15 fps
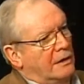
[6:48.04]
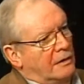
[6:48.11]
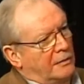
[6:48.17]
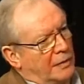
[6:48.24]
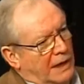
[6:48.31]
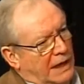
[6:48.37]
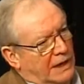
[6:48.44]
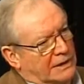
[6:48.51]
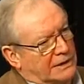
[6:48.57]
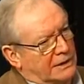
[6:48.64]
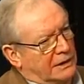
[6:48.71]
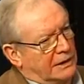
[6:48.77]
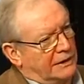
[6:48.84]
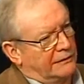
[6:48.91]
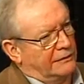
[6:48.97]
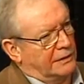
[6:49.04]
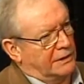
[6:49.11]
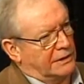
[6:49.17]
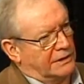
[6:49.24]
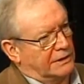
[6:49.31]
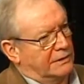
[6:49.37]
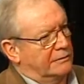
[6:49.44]
passed
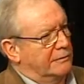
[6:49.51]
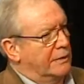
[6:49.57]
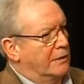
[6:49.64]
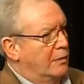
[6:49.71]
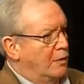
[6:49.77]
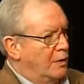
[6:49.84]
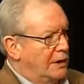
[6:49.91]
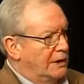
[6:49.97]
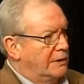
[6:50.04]
leaflets, went